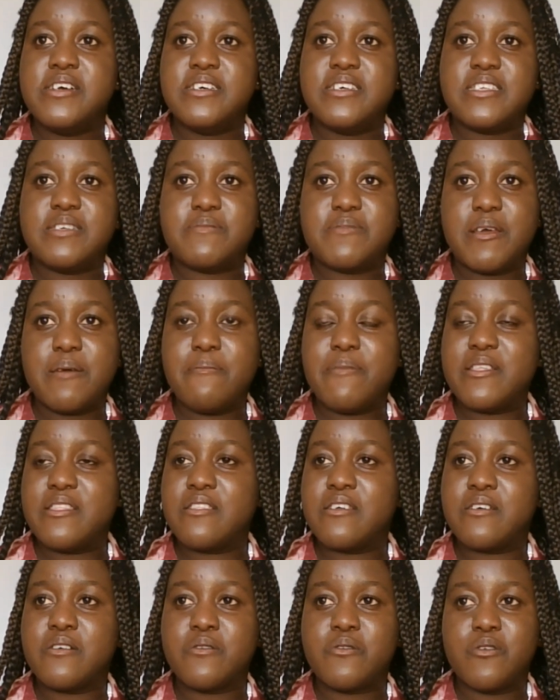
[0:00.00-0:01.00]
September,
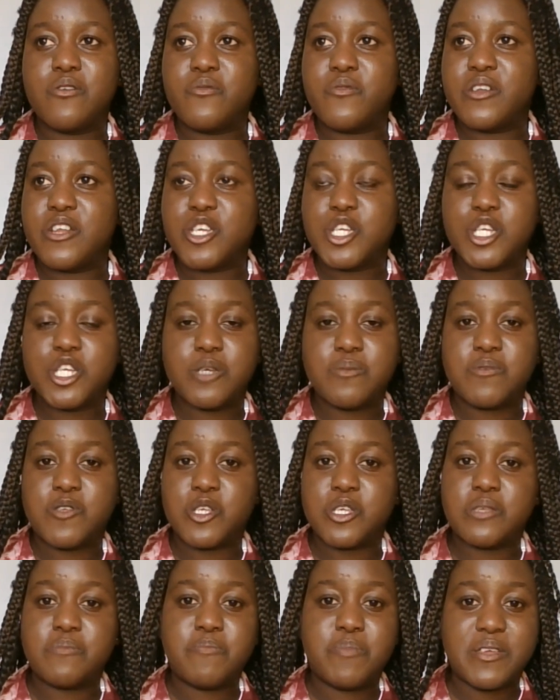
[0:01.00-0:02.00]
the whole relationship
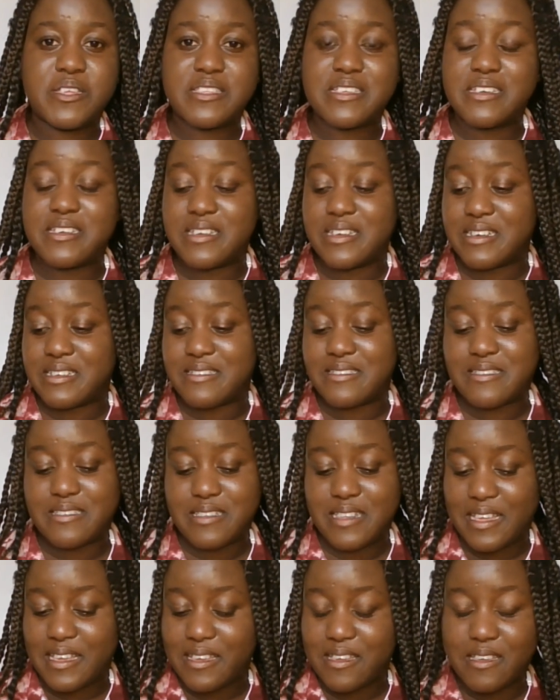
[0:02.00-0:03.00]
just picked us,
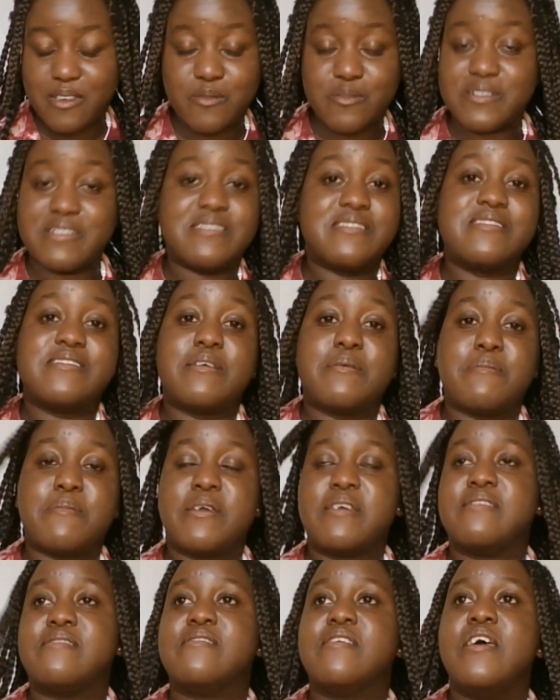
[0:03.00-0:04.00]
like it was just a
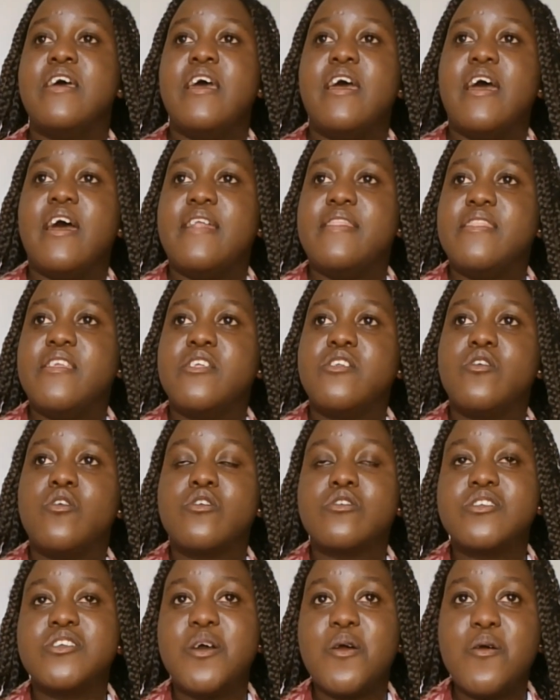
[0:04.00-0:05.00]
mess. And then
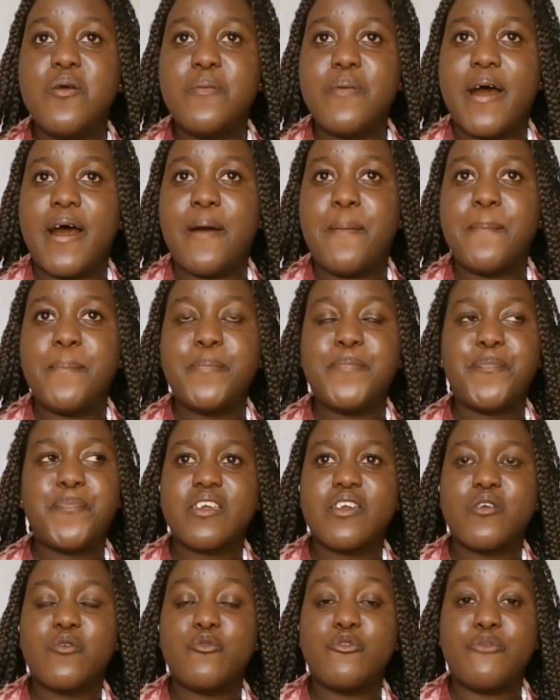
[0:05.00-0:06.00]
October,
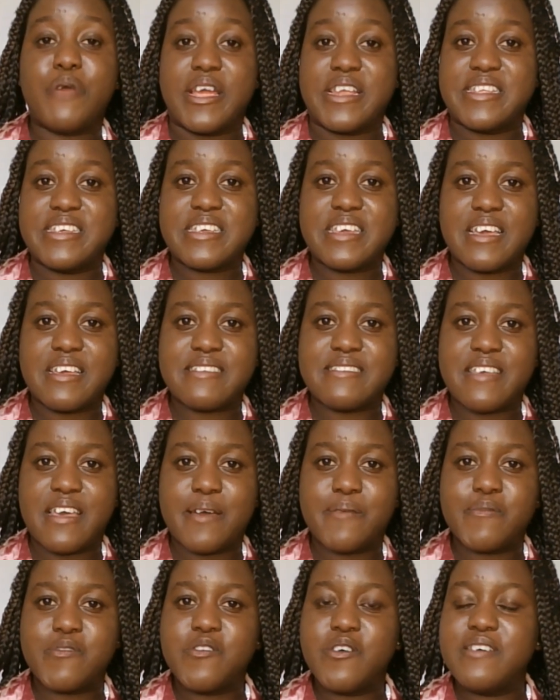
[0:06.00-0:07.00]
we're writing
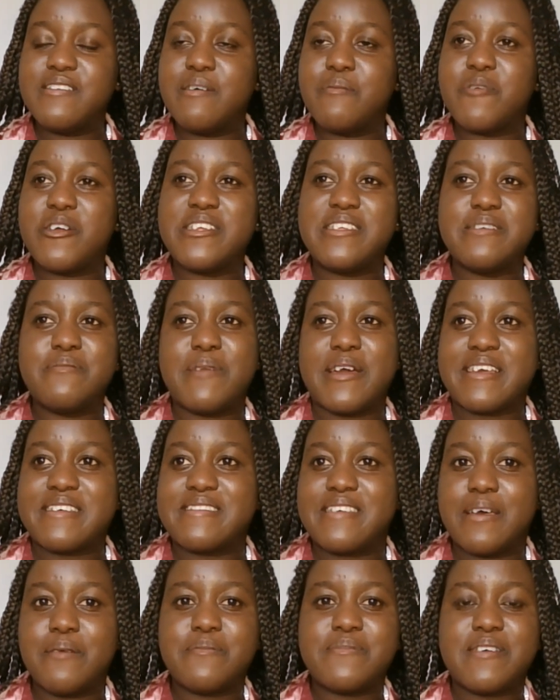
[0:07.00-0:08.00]
exams. So as I'm writing my
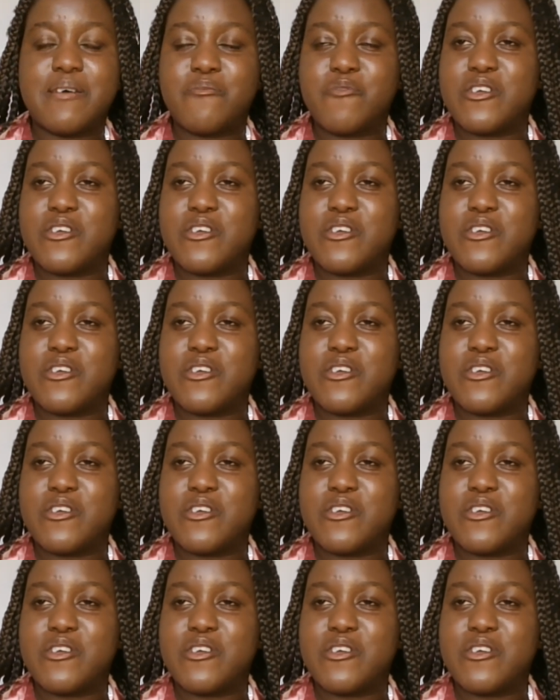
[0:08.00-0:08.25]
exams